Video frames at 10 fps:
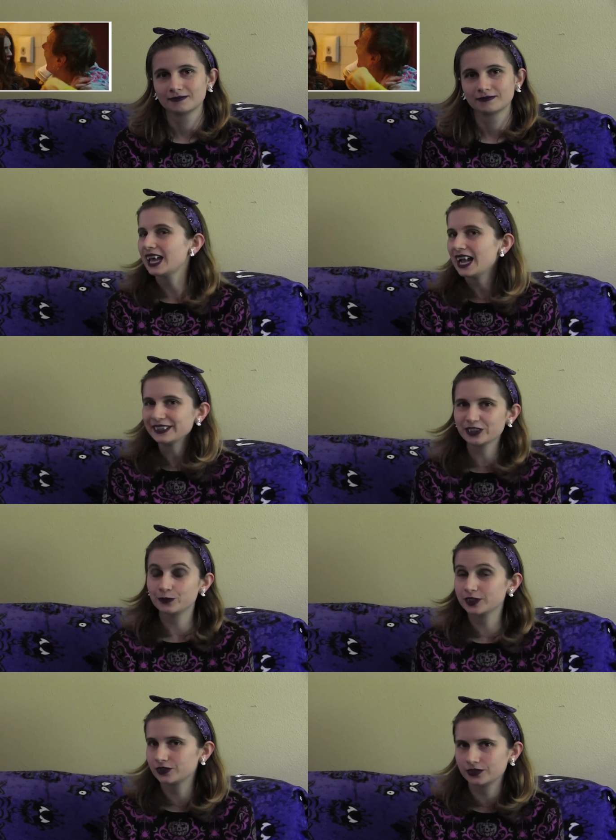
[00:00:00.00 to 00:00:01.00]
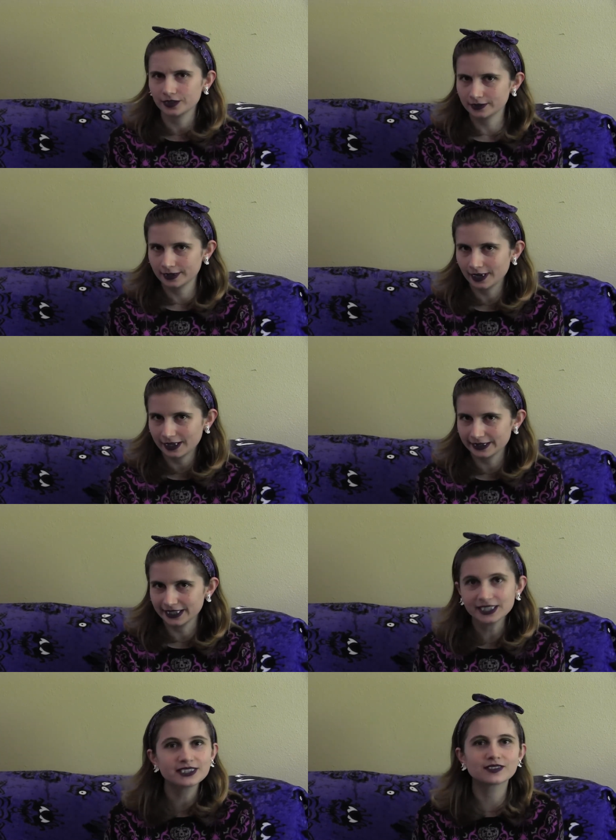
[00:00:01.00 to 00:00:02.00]
Last, but certainly not
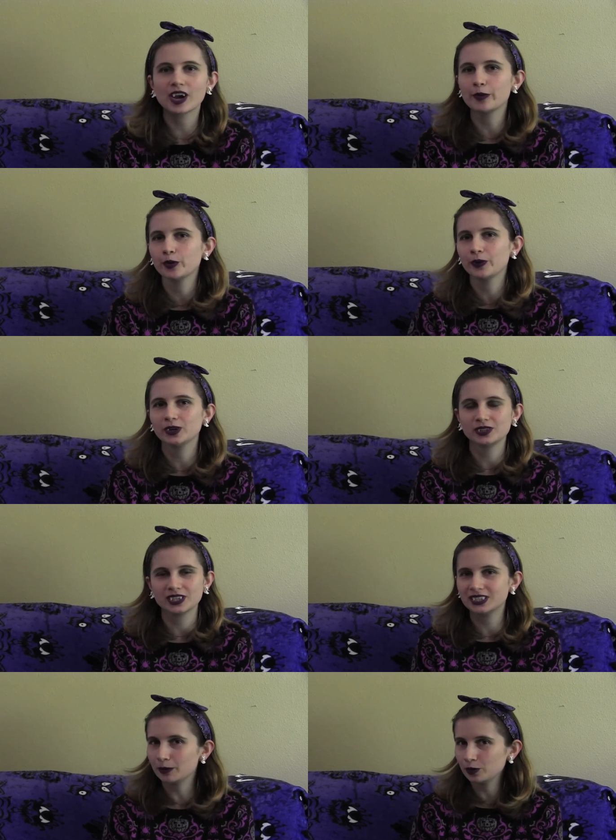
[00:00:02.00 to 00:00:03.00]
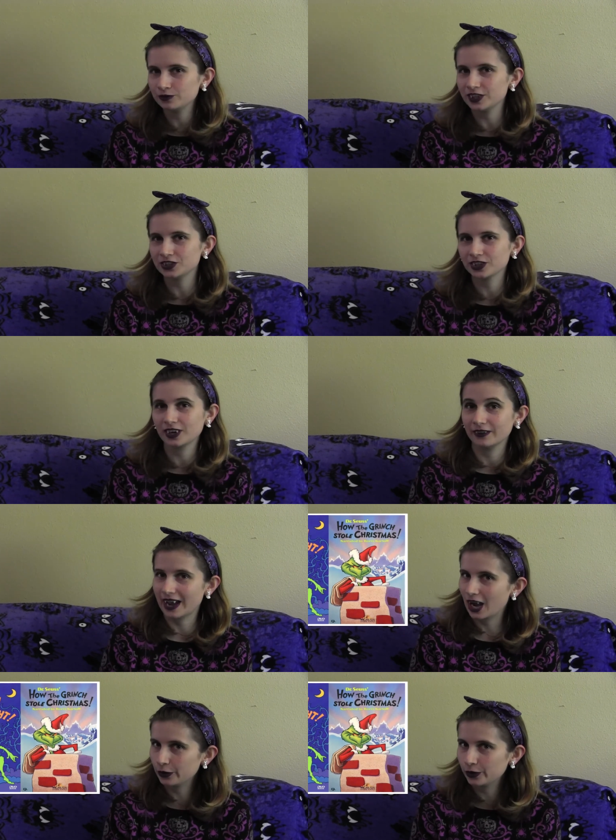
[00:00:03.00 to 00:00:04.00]
least, I propose a double feature of
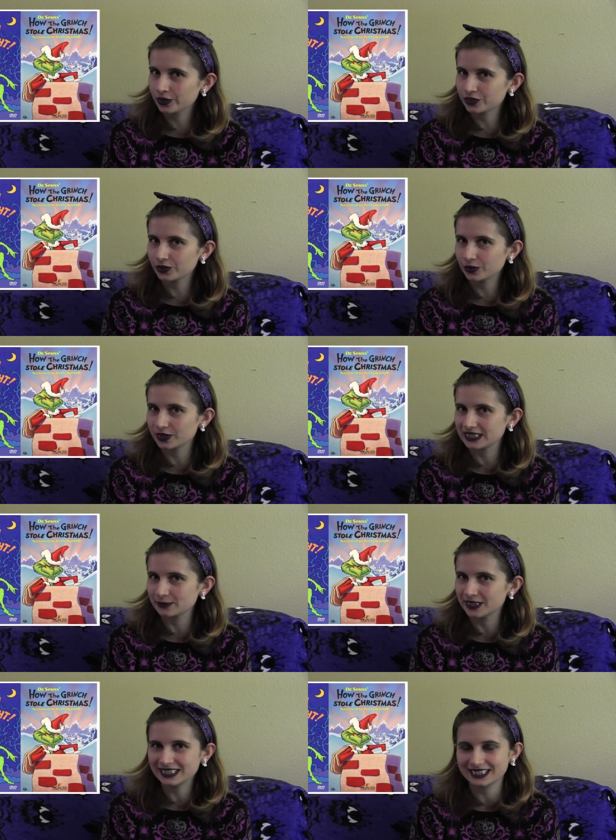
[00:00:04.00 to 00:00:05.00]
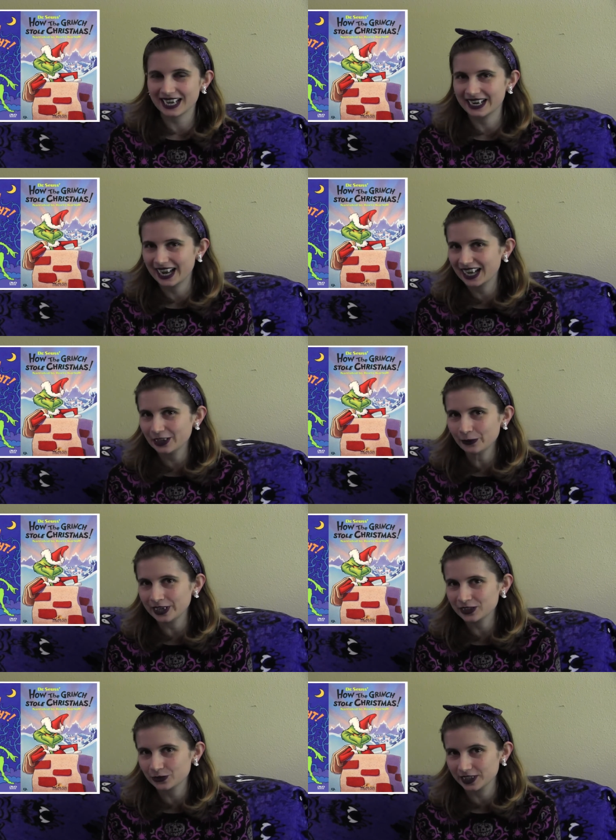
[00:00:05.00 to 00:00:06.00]
How the Grinch Stole Christmas and
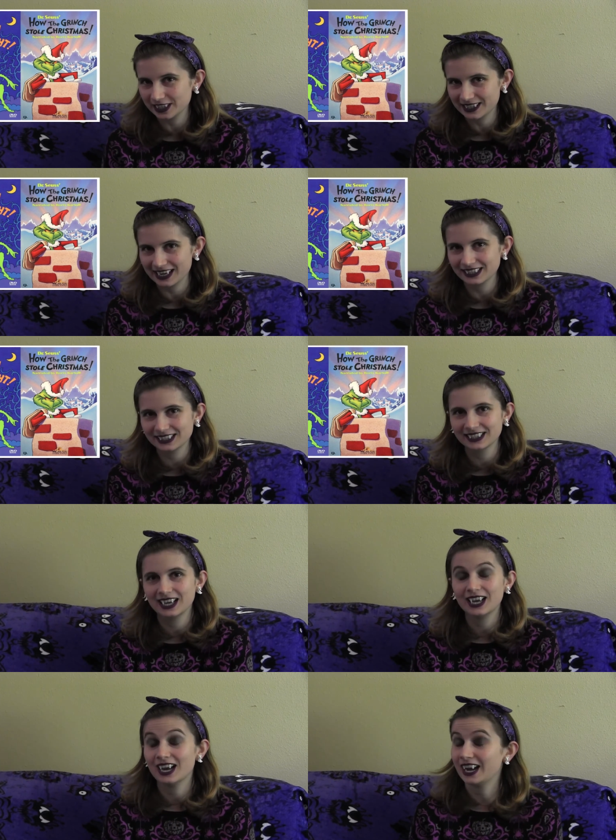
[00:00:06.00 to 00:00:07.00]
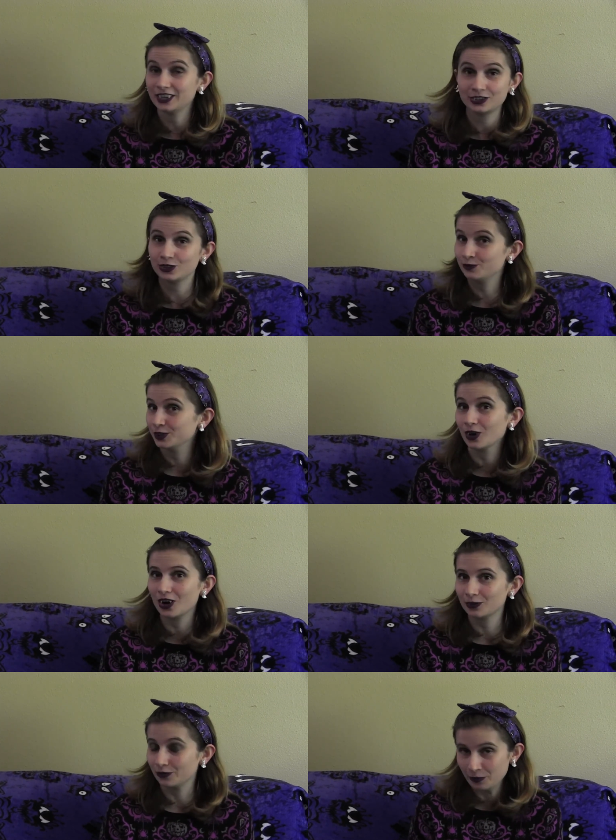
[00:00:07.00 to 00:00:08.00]
Halloween is Grinch Night. I assume you're
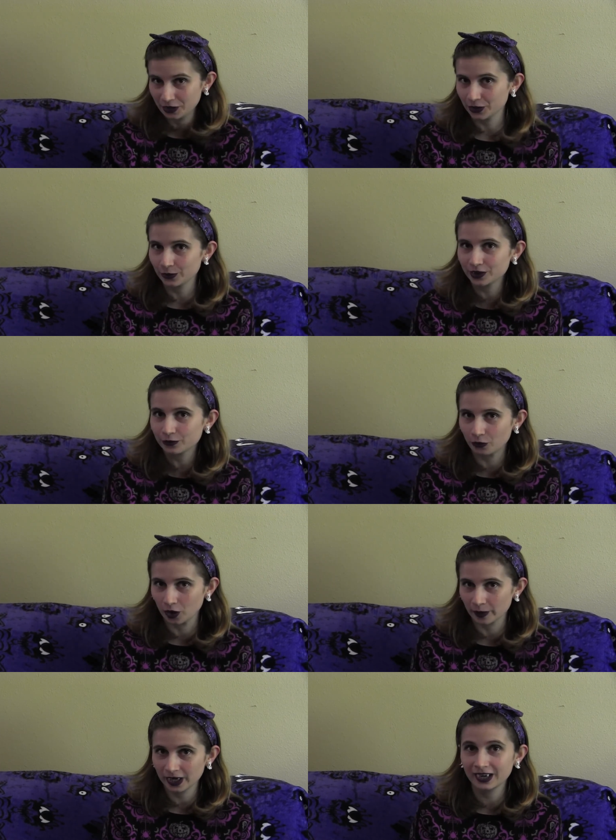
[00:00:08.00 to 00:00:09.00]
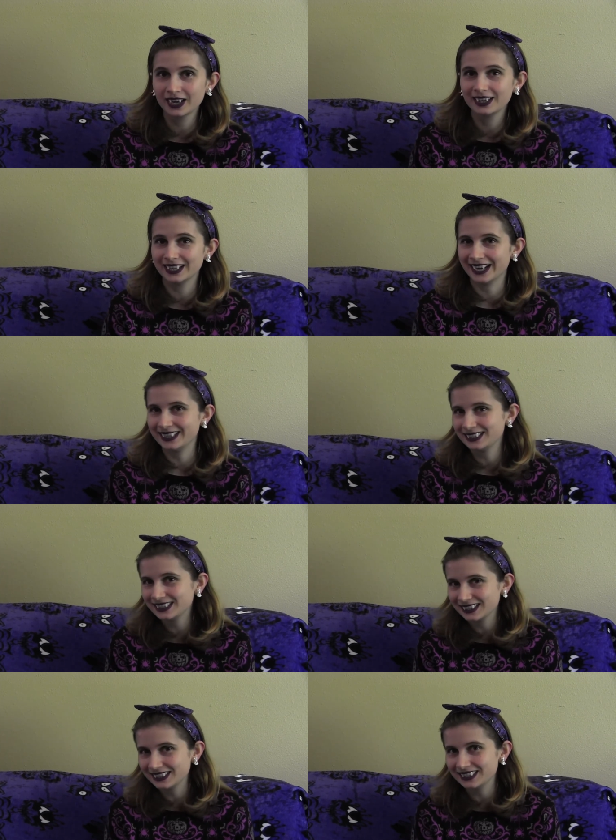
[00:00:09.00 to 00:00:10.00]
all familiar with the former, the
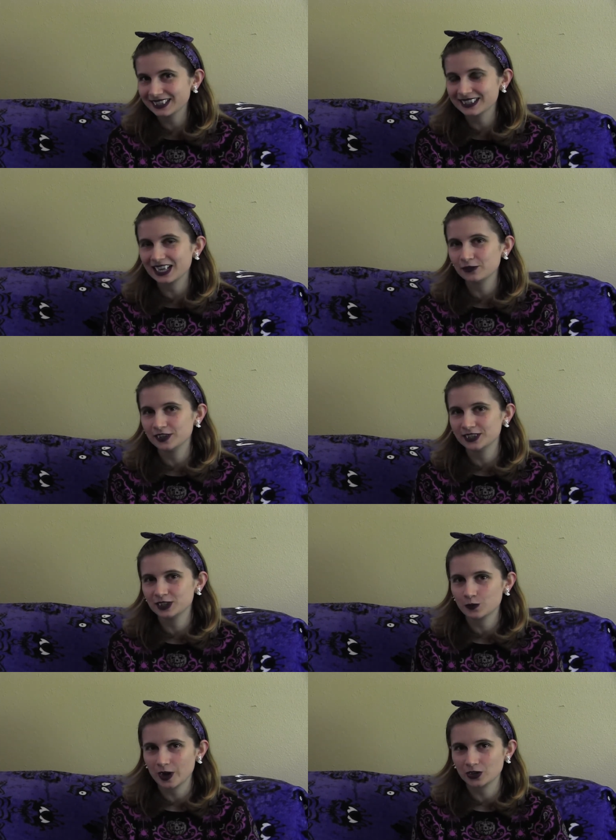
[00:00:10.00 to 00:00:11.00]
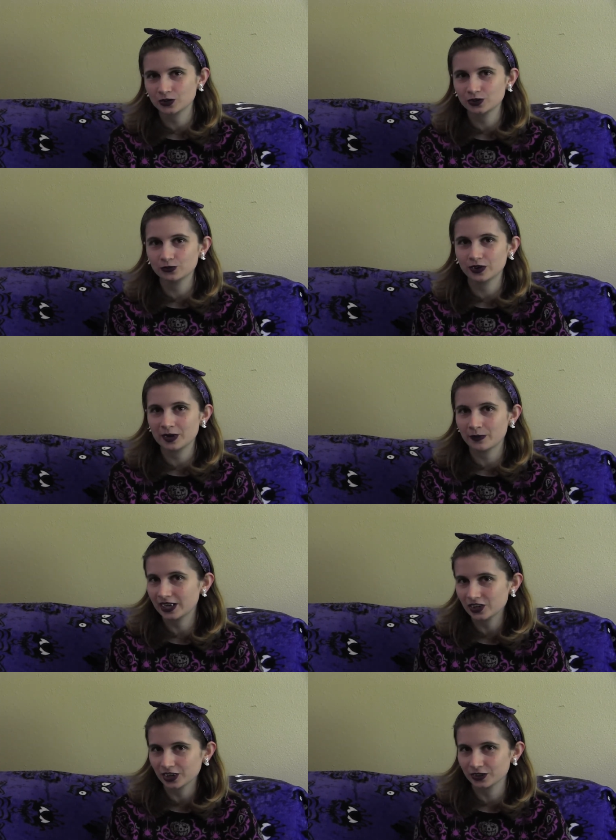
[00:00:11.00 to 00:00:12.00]
1966 television special written
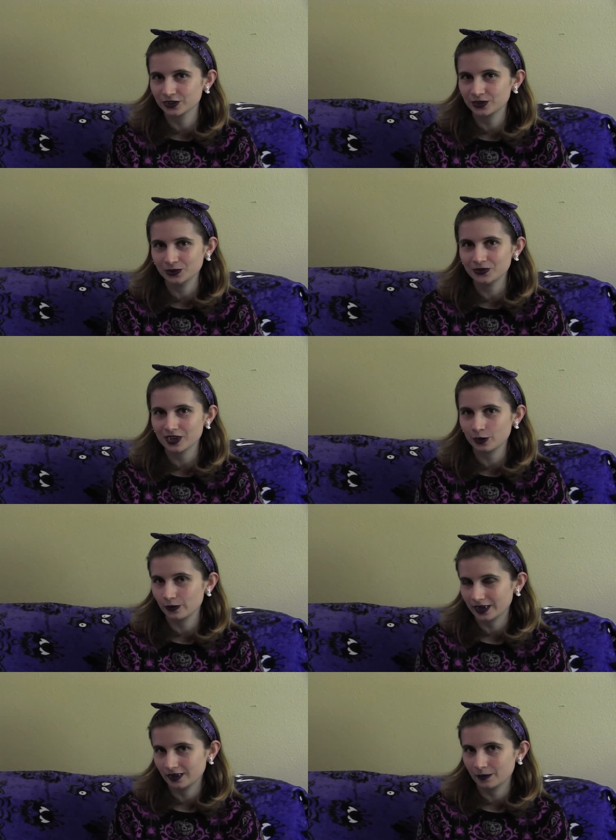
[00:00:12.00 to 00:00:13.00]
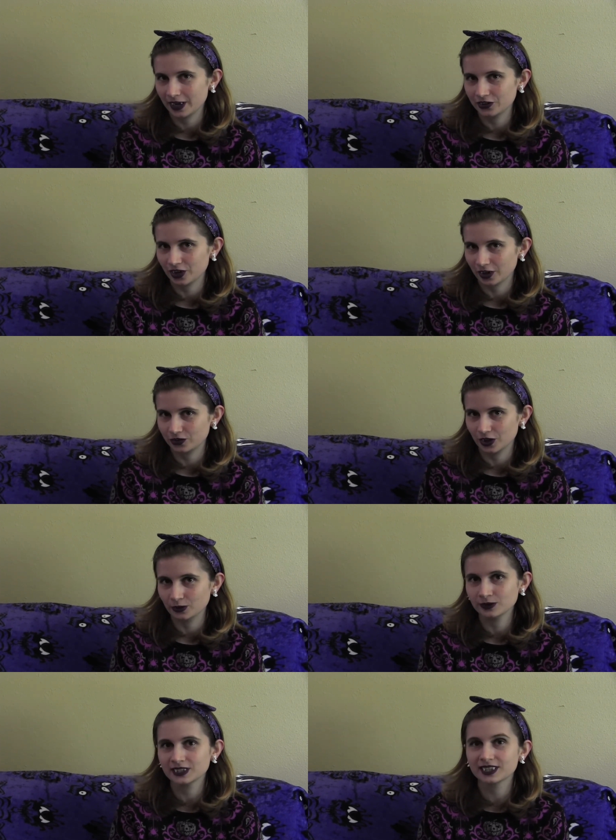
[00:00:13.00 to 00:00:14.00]
by Dr. Seuss and directed by Chuck
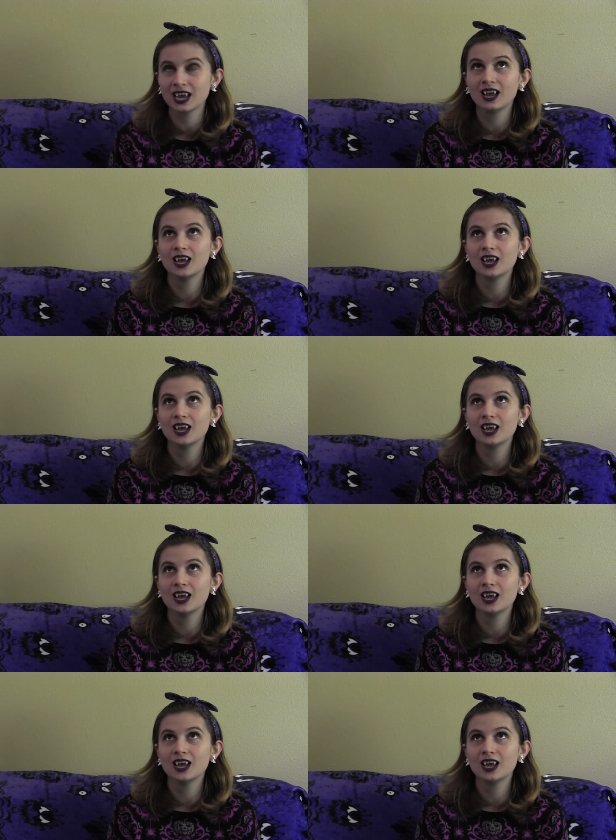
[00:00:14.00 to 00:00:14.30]
Jones.